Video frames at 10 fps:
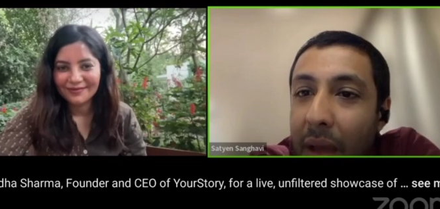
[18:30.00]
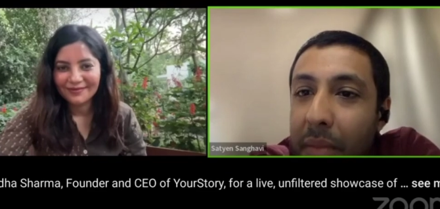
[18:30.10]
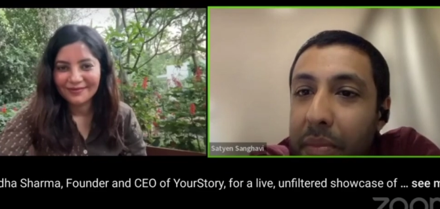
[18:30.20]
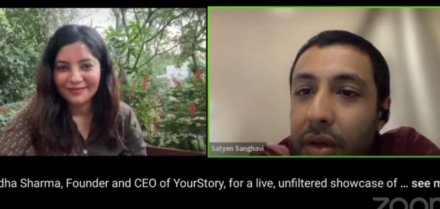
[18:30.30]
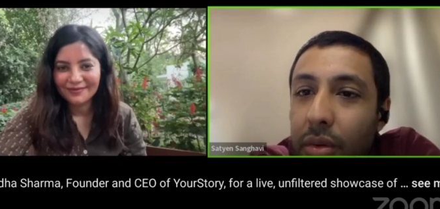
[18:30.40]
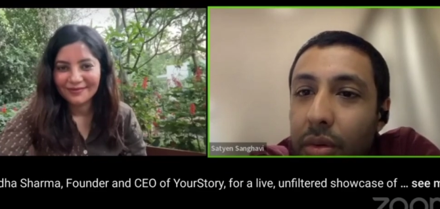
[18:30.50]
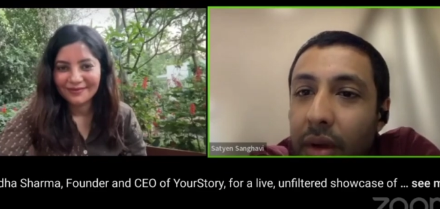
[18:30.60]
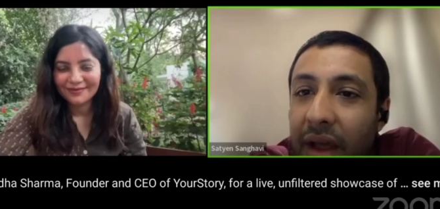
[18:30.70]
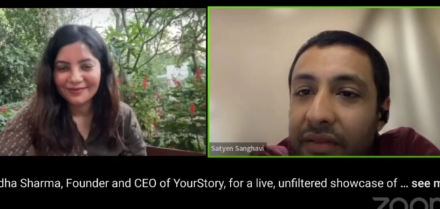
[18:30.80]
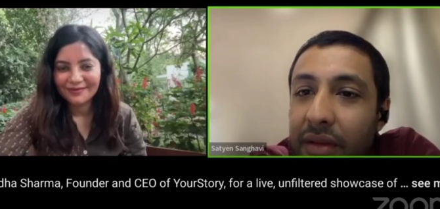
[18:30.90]
Speaker 1: uh, we're happy
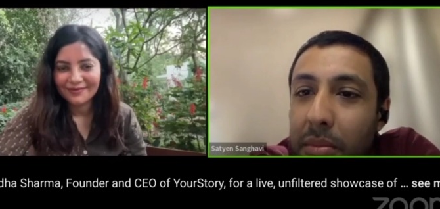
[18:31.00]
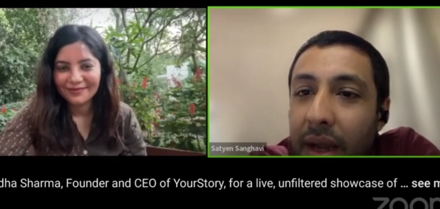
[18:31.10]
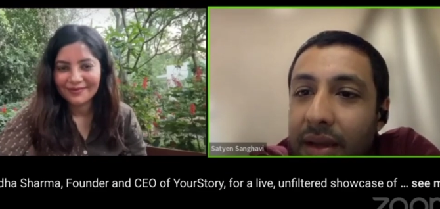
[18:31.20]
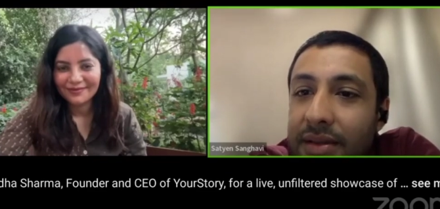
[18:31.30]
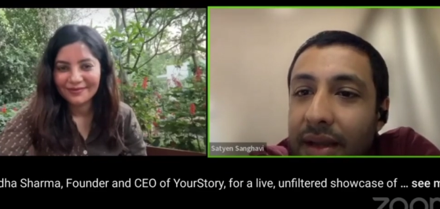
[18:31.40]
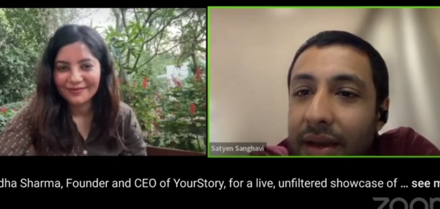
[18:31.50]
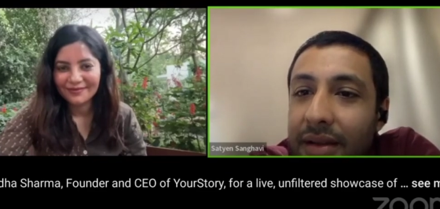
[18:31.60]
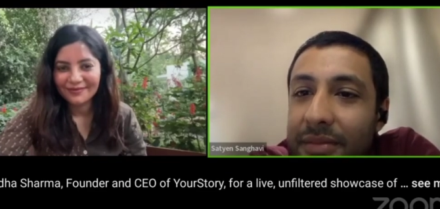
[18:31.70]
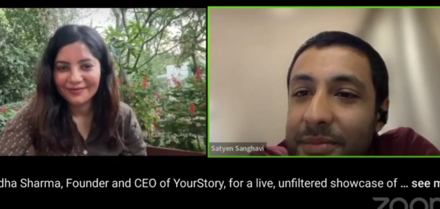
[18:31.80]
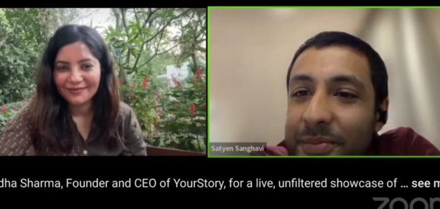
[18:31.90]
to have them by our
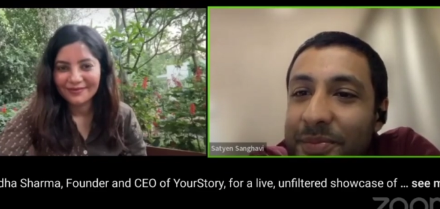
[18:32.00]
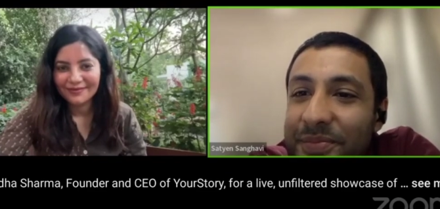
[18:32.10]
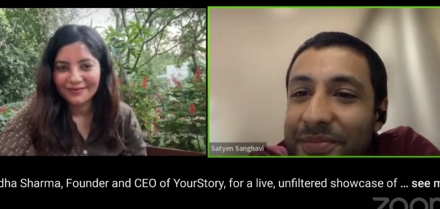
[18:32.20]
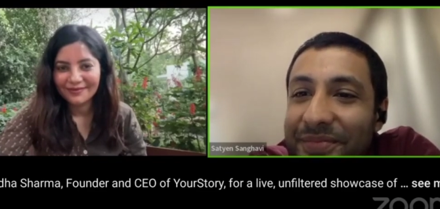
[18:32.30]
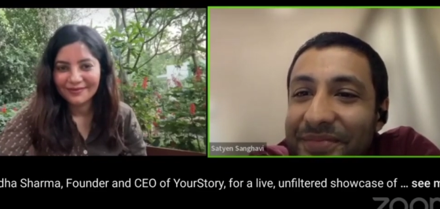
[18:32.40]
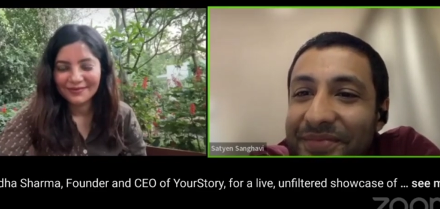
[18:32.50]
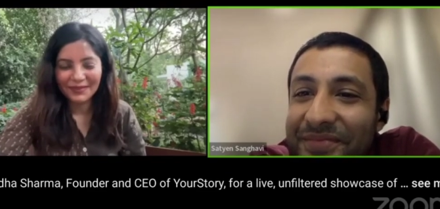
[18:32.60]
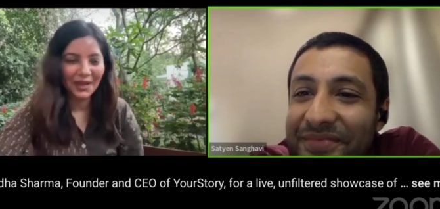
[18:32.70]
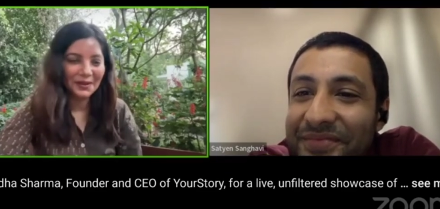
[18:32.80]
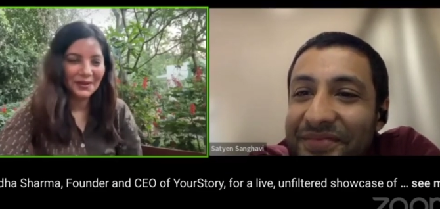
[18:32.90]
side
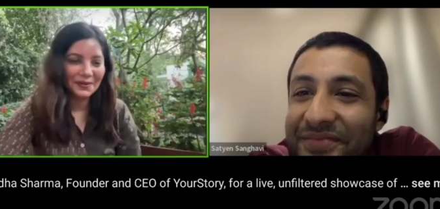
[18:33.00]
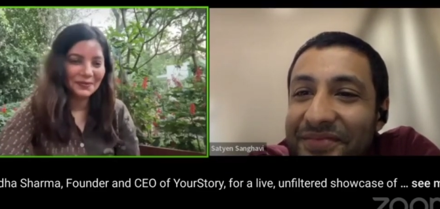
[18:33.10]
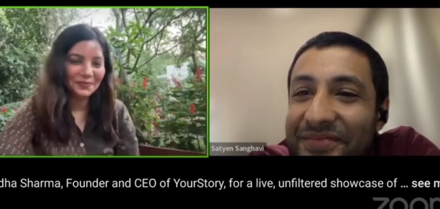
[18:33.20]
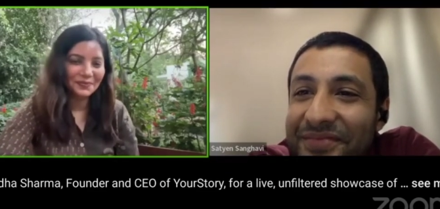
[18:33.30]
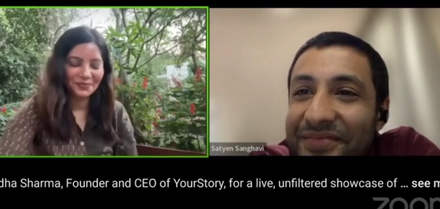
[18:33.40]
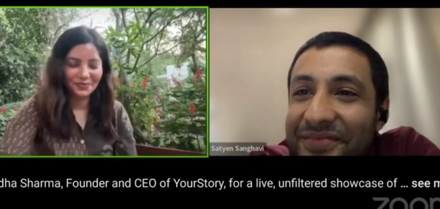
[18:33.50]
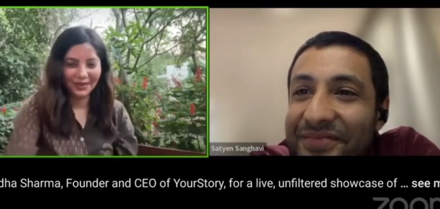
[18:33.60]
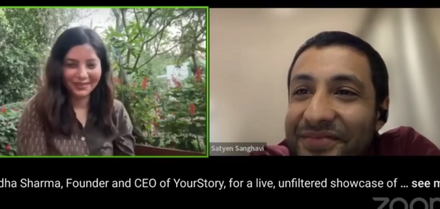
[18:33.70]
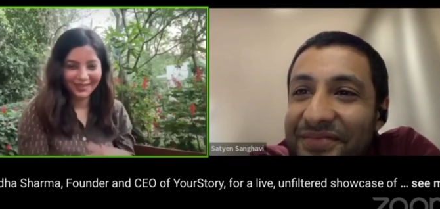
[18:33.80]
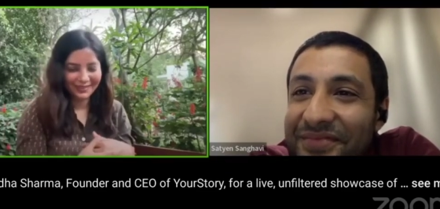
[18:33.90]
Speaker 2: yeah
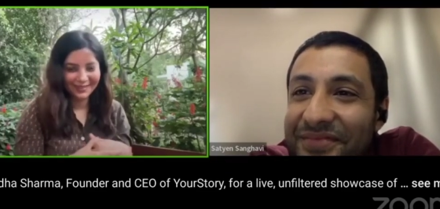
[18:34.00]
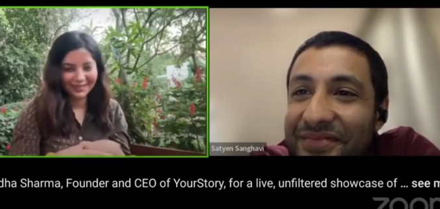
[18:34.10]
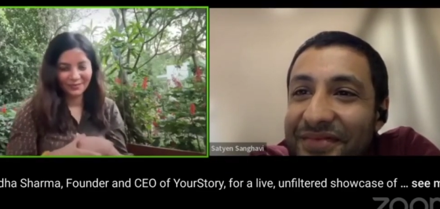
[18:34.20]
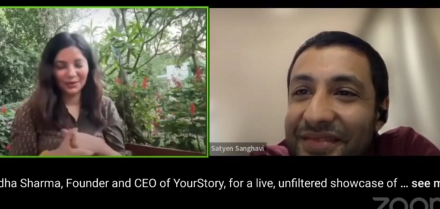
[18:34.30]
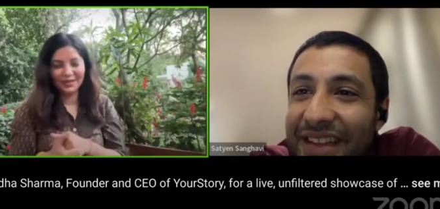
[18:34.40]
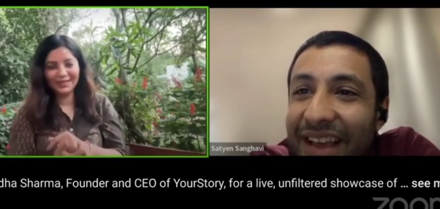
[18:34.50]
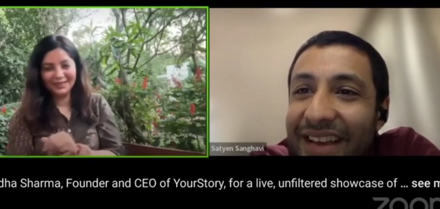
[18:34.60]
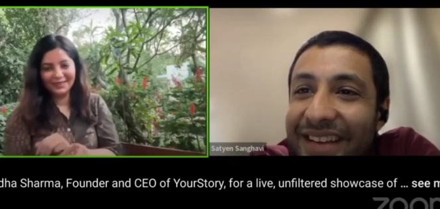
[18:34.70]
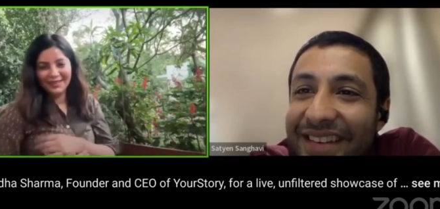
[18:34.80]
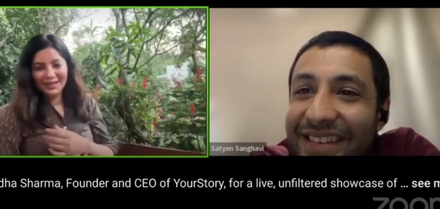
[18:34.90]
brilliant
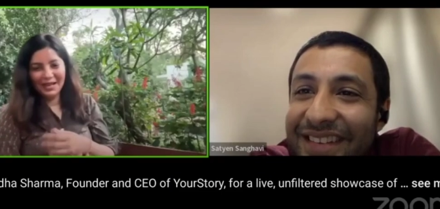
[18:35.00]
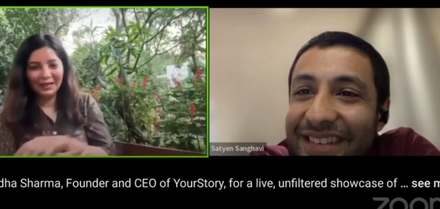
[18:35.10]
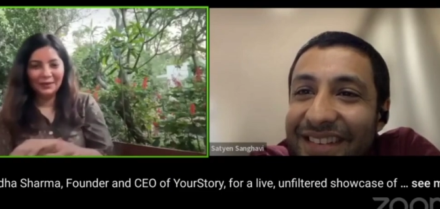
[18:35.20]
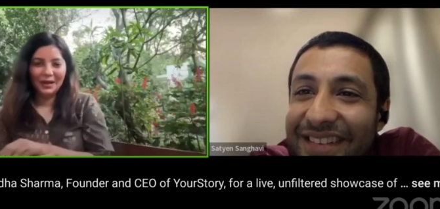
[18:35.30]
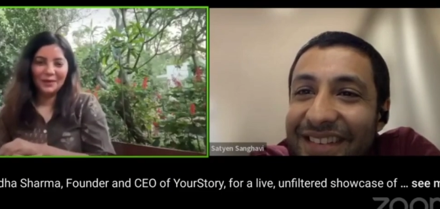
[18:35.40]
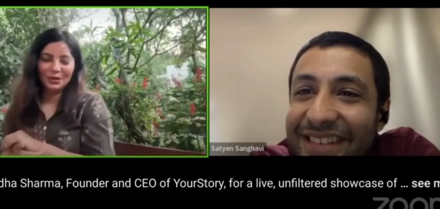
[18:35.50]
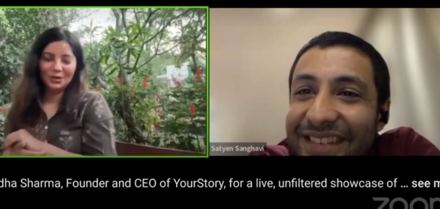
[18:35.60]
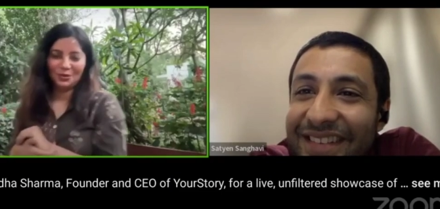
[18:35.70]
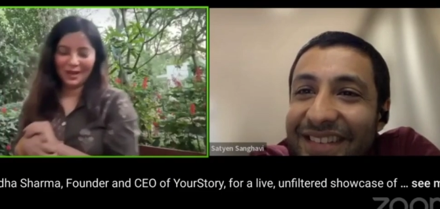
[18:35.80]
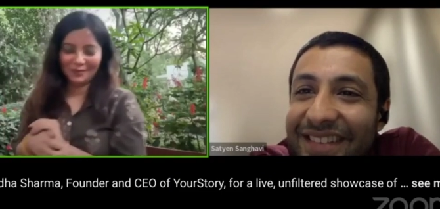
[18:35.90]
brilliant yeah and I'm
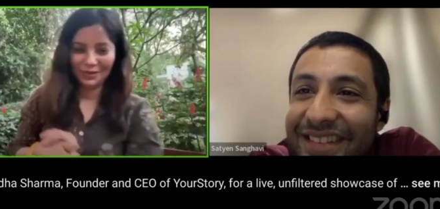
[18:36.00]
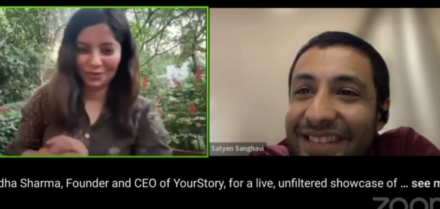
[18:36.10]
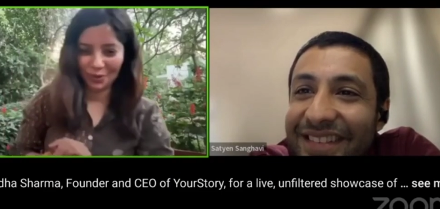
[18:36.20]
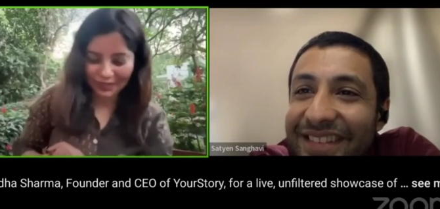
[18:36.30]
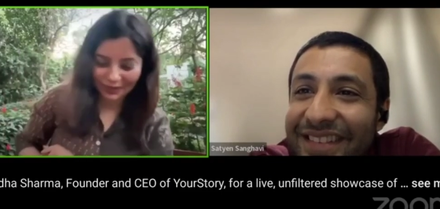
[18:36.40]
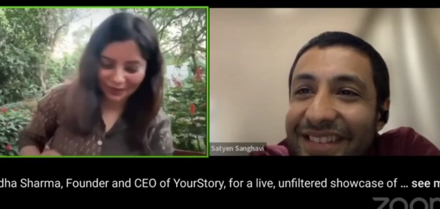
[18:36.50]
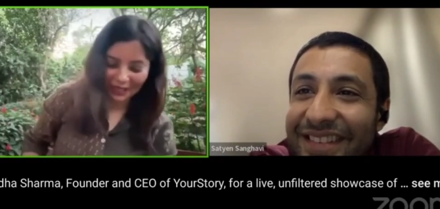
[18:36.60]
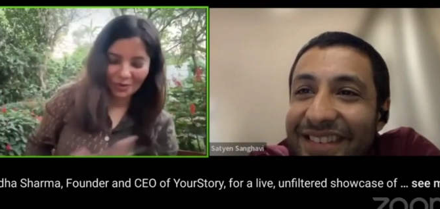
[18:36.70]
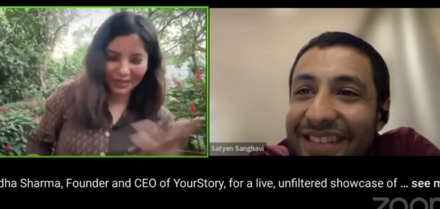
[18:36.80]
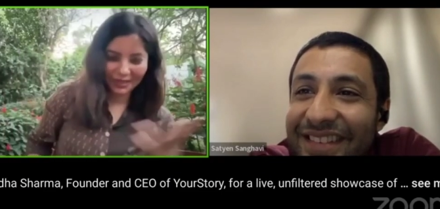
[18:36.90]
happy to have this
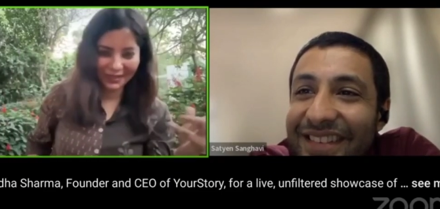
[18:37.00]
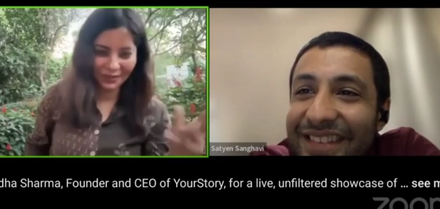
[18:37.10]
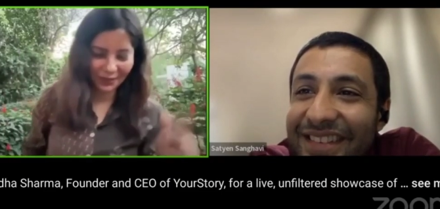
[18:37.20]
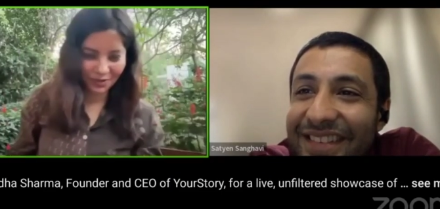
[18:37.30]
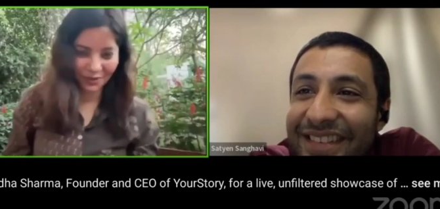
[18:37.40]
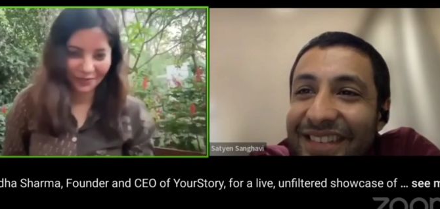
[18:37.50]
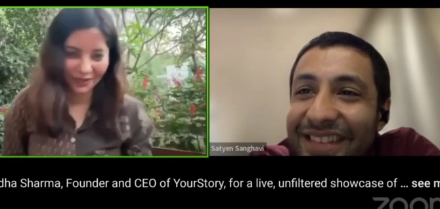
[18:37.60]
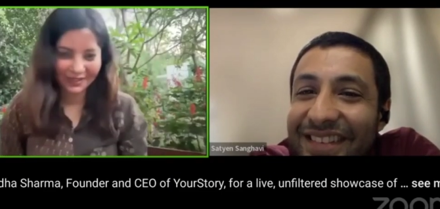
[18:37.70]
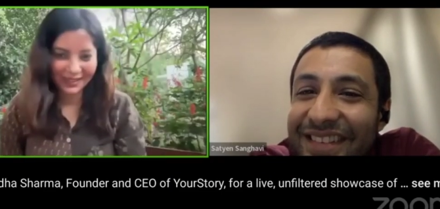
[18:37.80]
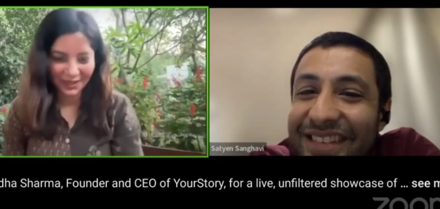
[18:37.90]
story without any
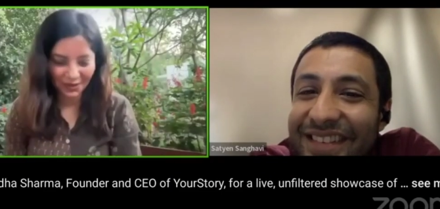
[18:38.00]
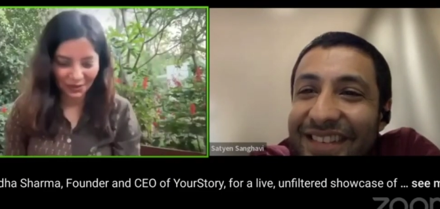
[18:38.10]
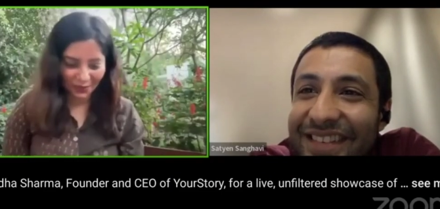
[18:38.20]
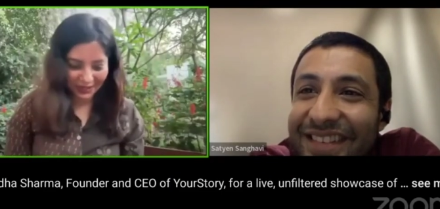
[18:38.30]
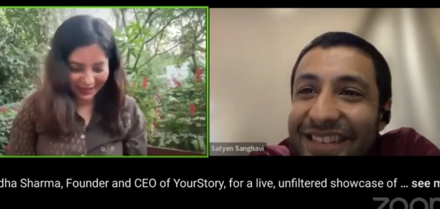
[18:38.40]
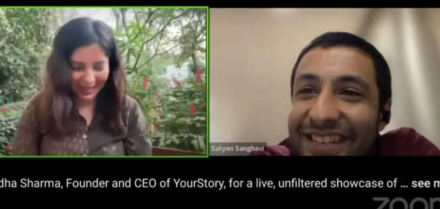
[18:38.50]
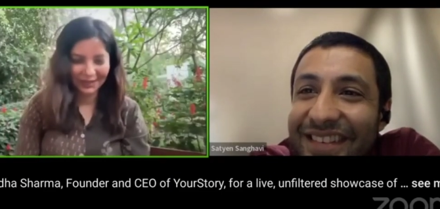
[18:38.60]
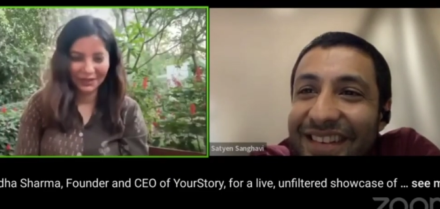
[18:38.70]
venture funding growing